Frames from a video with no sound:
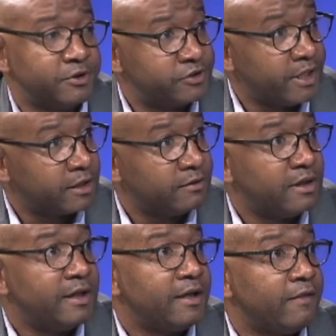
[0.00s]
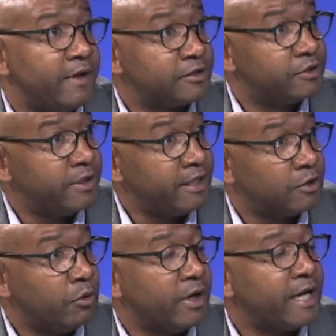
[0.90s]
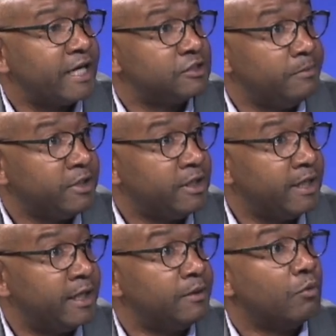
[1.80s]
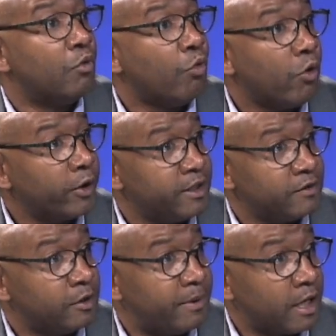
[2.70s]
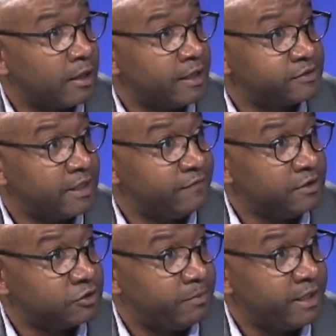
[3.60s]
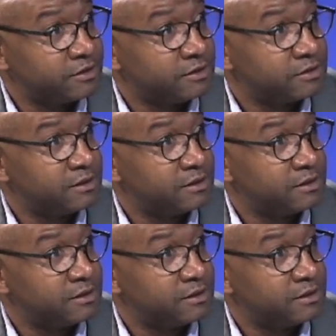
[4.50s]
the 2nd. Okay. That's the date that we'll actually begin working the pilot light safety inspections.